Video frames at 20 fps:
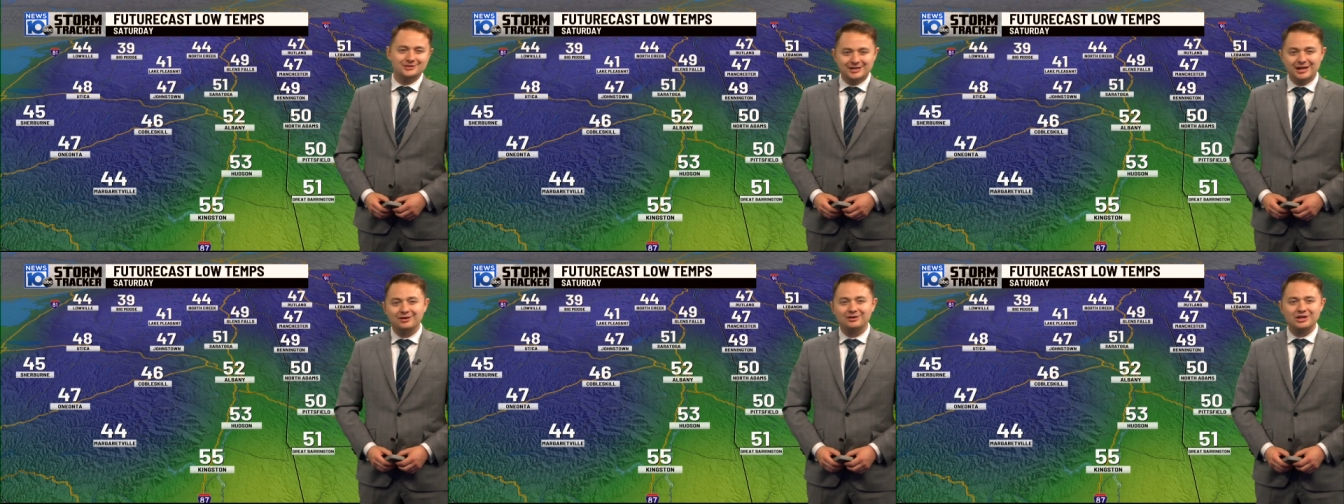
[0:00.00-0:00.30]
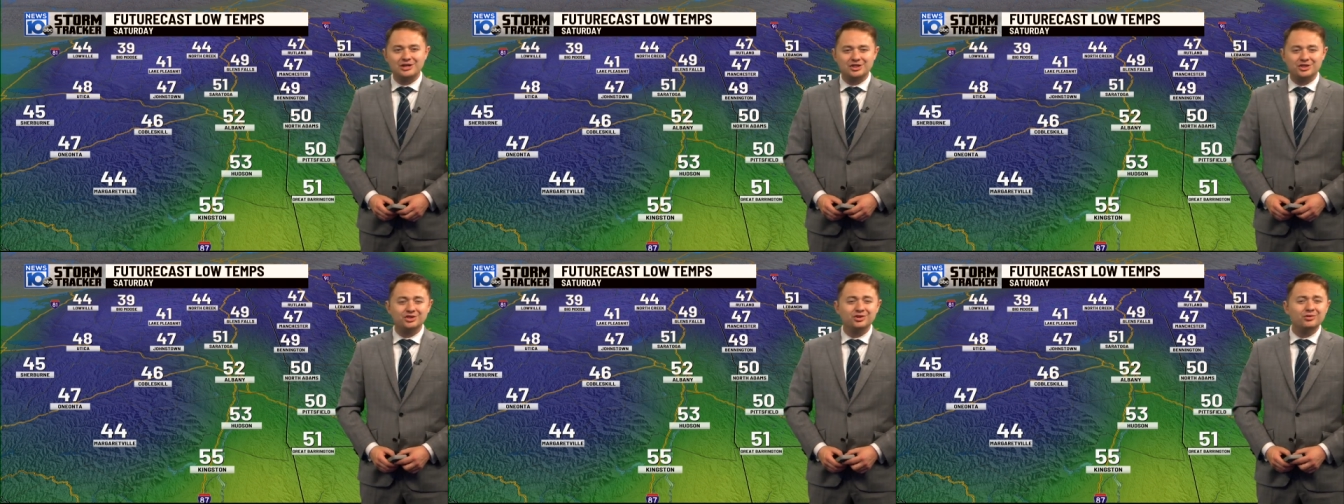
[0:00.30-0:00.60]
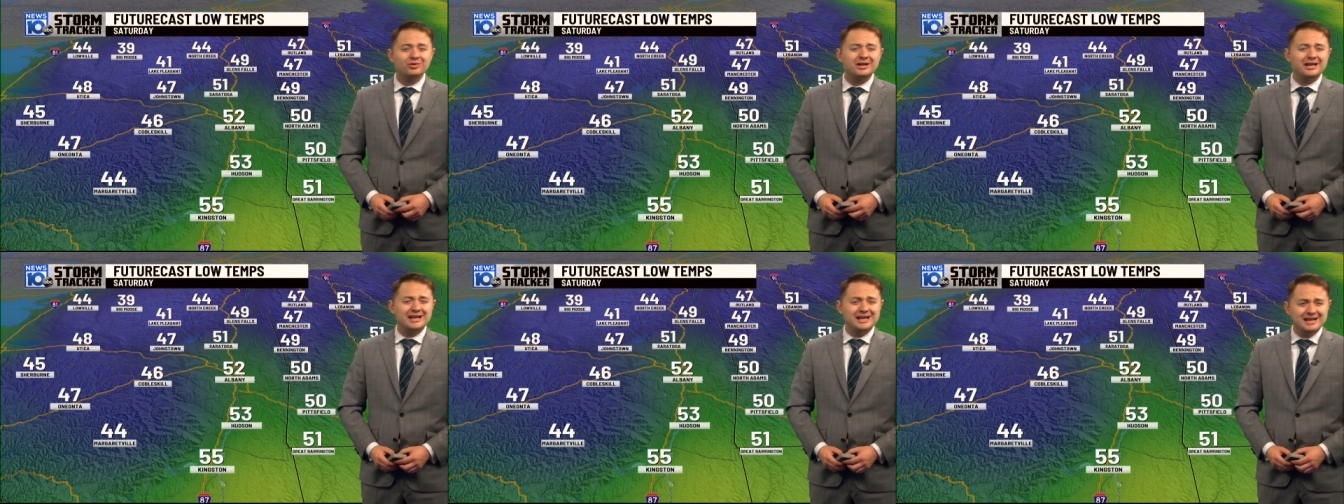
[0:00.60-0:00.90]
down to
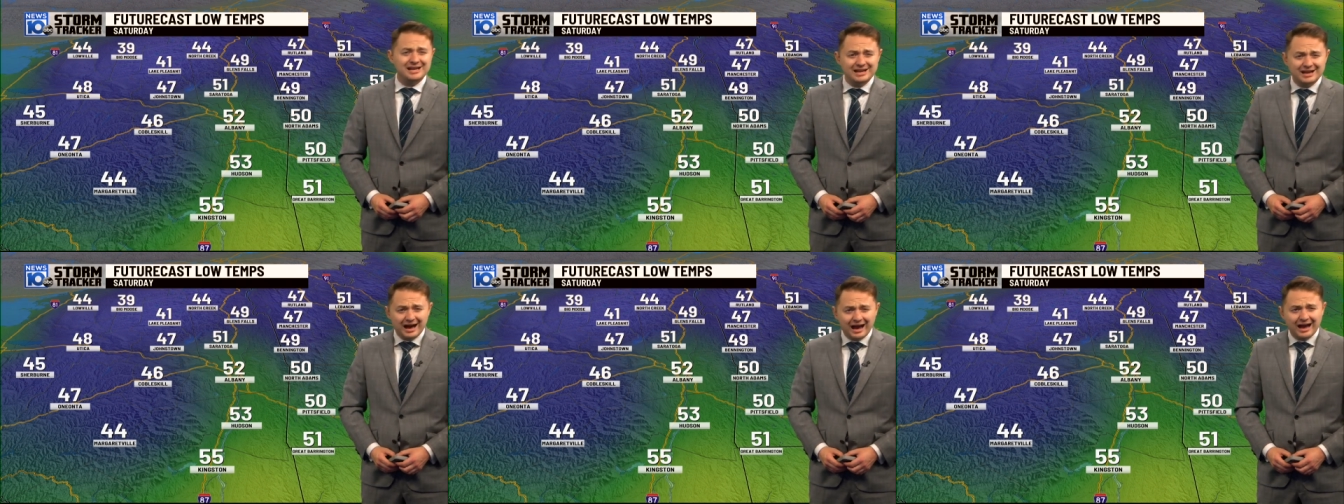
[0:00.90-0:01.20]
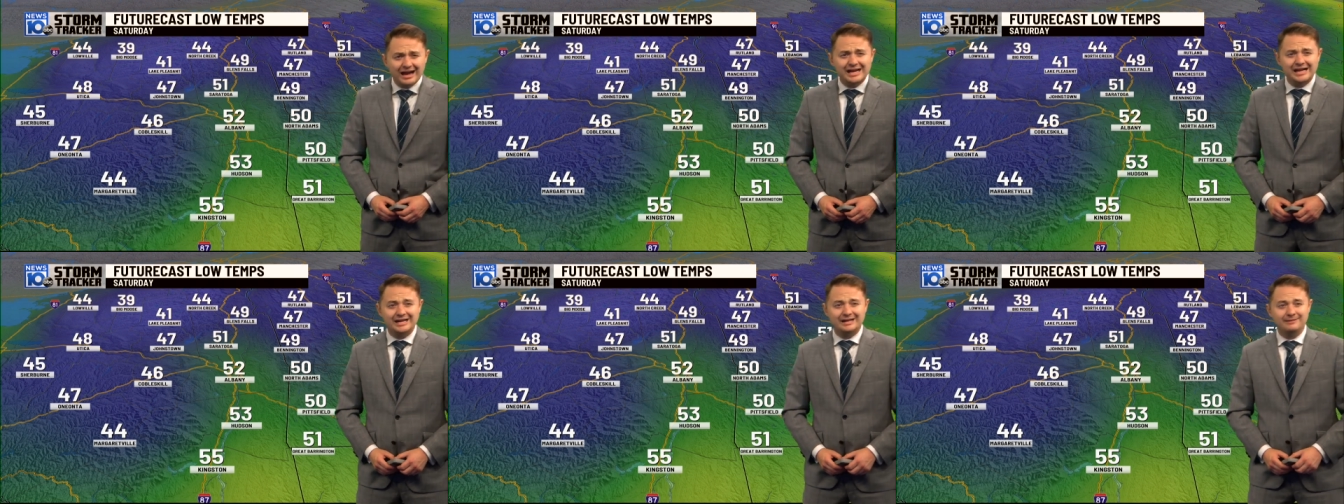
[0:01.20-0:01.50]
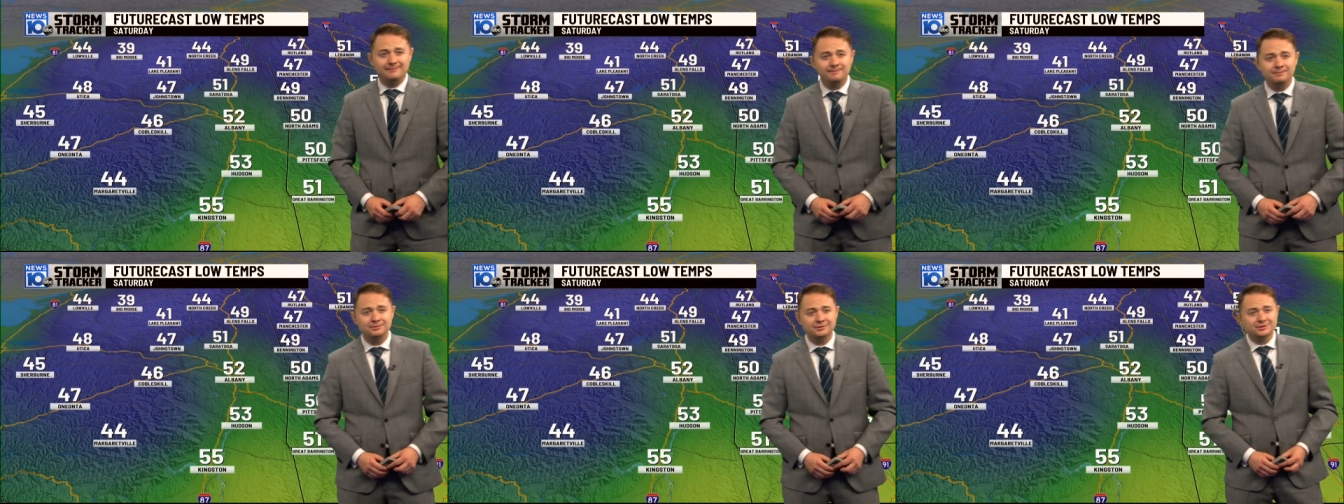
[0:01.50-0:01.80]

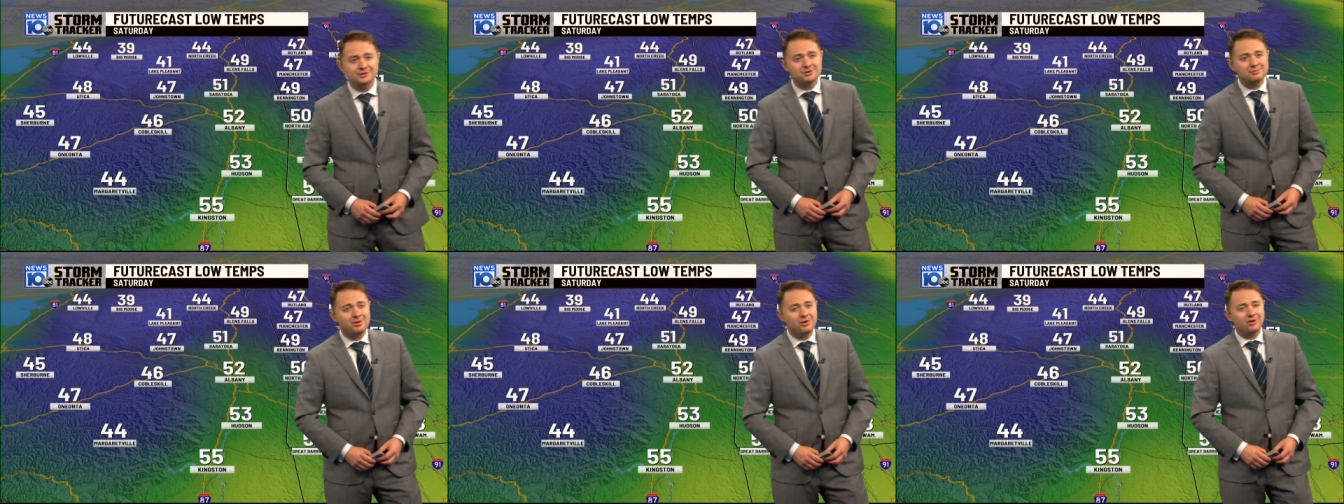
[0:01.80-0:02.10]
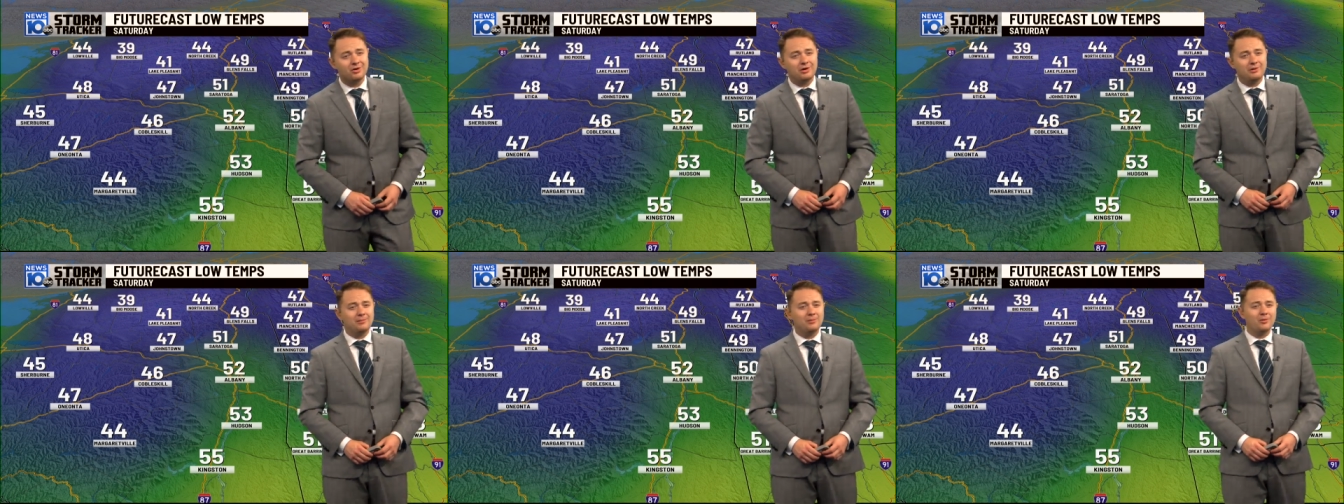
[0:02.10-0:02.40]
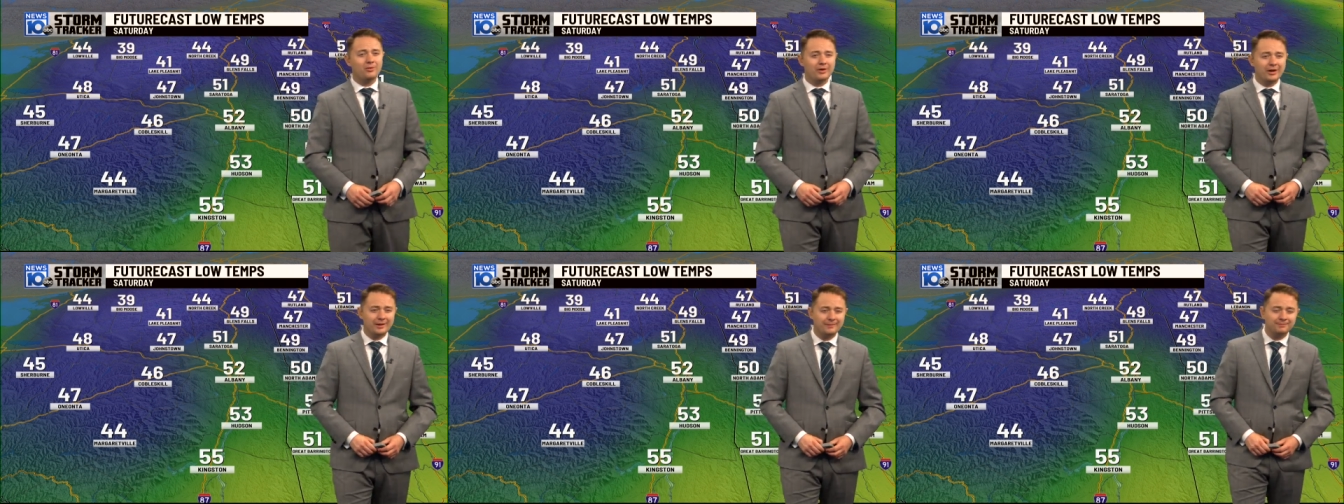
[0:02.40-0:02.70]
39 tomorrow
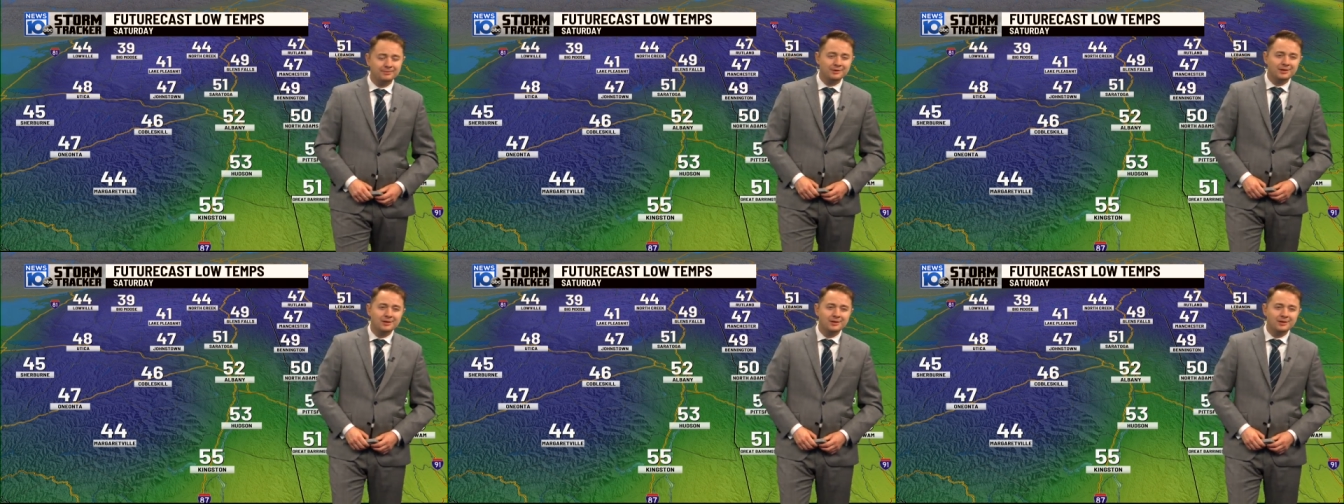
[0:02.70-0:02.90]
morning.